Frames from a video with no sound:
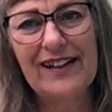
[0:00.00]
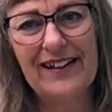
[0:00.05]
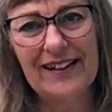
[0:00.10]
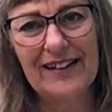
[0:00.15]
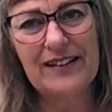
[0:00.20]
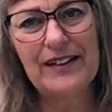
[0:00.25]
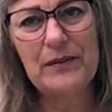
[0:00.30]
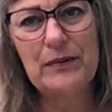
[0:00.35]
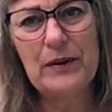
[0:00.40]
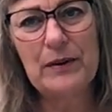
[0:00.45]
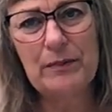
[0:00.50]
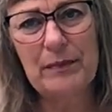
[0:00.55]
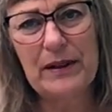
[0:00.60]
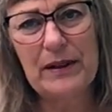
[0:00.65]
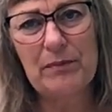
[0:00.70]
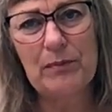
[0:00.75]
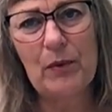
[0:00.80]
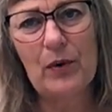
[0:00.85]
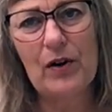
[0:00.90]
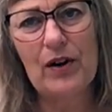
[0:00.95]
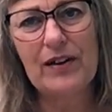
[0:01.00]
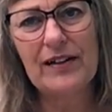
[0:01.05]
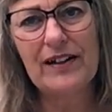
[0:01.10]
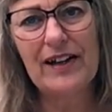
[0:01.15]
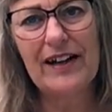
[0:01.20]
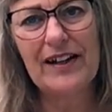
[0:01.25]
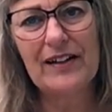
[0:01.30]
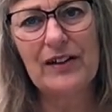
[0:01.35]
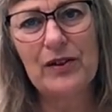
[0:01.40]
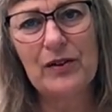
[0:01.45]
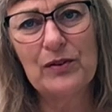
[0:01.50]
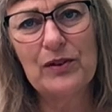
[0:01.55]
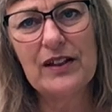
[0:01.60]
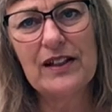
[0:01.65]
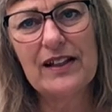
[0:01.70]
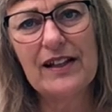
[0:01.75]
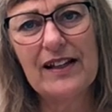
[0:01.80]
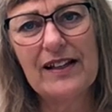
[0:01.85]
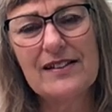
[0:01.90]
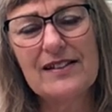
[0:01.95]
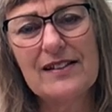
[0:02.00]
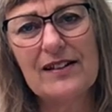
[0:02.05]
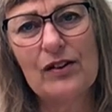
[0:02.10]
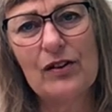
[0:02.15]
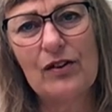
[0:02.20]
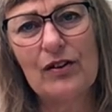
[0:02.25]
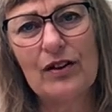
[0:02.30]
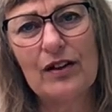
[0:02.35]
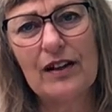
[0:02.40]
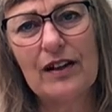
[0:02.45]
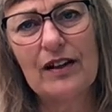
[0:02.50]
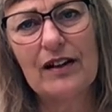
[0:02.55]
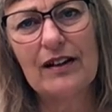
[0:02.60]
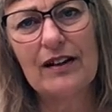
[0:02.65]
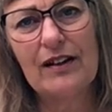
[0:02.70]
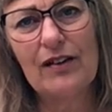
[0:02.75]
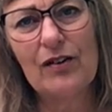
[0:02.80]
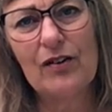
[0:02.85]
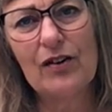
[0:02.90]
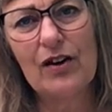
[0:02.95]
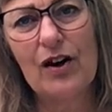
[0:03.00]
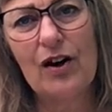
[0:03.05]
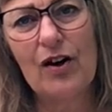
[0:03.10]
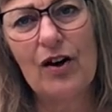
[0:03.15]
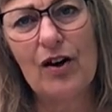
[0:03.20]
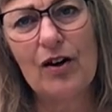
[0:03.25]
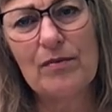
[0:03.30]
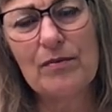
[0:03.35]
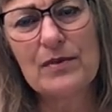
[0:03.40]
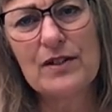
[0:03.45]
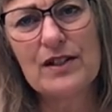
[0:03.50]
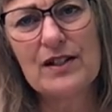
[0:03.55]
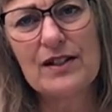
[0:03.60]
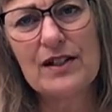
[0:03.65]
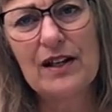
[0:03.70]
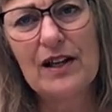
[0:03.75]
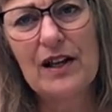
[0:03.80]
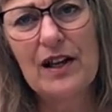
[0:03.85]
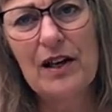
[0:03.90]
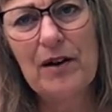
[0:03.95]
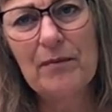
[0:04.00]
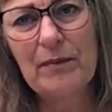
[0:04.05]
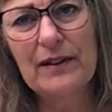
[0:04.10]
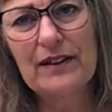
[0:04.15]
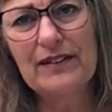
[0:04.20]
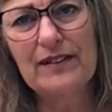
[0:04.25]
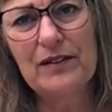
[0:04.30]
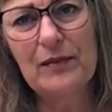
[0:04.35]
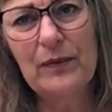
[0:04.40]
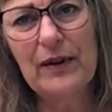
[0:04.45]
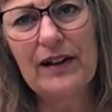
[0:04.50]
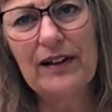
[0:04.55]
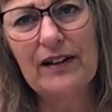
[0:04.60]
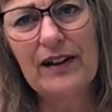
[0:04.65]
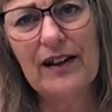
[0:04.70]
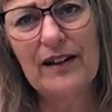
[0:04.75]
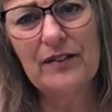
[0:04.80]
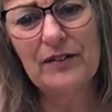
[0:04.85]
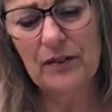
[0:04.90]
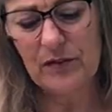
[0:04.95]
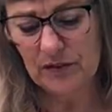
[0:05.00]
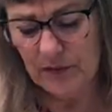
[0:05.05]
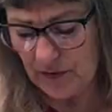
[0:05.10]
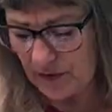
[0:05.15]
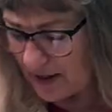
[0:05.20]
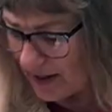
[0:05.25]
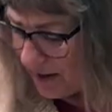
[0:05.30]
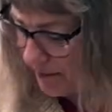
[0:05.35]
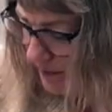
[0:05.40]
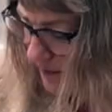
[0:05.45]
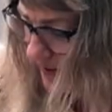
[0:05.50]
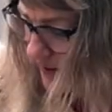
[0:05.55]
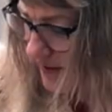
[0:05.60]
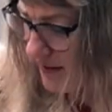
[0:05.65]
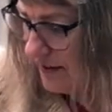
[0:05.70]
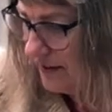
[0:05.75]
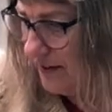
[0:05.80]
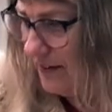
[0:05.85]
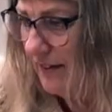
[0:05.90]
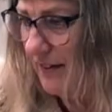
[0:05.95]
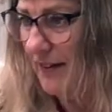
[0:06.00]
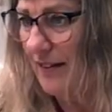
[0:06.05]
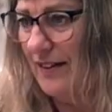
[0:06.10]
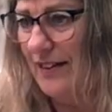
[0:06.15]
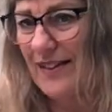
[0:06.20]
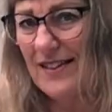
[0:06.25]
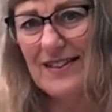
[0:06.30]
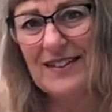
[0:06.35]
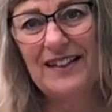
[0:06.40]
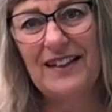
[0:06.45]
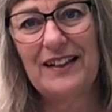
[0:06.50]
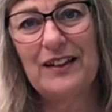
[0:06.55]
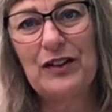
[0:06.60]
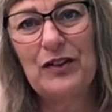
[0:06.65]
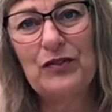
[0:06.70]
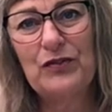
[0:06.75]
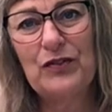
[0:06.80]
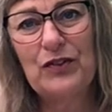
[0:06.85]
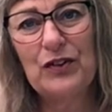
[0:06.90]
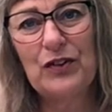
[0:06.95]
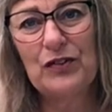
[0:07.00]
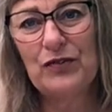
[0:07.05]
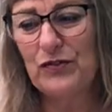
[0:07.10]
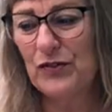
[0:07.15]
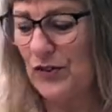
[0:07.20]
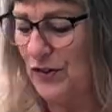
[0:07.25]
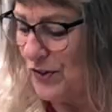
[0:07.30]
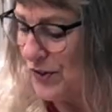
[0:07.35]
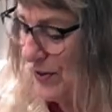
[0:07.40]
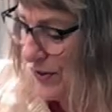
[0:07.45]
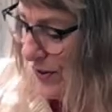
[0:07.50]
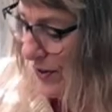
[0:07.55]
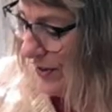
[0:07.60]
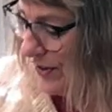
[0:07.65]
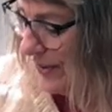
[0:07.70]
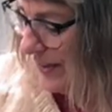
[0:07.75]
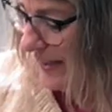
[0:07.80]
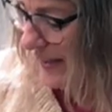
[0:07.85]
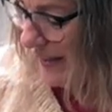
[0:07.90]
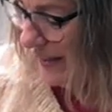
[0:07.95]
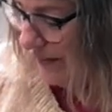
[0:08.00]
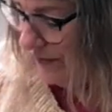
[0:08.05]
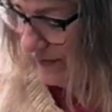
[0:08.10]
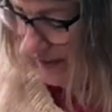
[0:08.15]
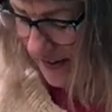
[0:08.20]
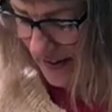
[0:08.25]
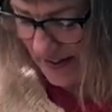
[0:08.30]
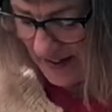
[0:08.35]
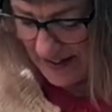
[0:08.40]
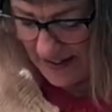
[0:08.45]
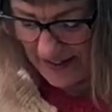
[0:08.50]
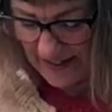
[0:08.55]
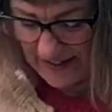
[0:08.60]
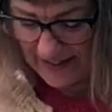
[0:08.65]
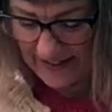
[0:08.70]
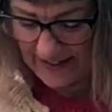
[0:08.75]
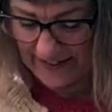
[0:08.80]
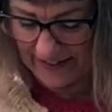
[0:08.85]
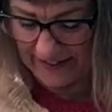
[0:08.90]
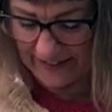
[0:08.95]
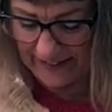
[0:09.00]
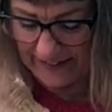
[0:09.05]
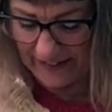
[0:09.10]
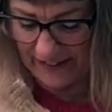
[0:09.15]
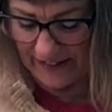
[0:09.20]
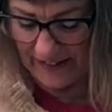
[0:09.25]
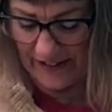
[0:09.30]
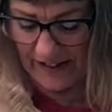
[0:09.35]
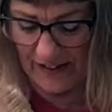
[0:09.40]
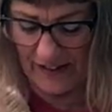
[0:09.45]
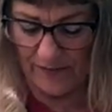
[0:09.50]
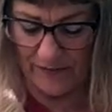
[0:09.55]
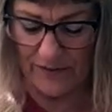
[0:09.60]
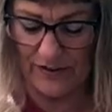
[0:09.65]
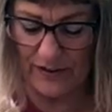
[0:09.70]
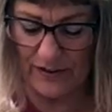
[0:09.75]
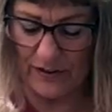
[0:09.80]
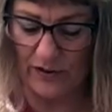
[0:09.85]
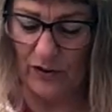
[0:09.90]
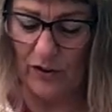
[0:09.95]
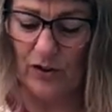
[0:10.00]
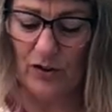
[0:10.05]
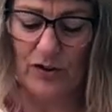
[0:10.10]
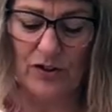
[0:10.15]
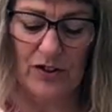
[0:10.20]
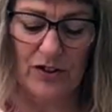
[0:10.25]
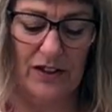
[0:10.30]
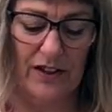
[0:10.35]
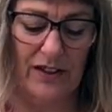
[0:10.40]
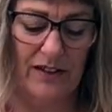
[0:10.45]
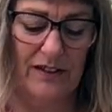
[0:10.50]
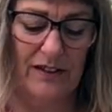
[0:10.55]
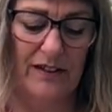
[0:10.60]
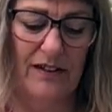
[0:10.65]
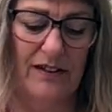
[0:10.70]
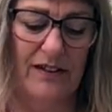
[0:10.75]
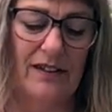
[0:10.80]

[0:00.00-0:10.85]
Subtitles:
There will be more, I know, he has long arms, but 100 grams is knitted for the first sleeve, and I have started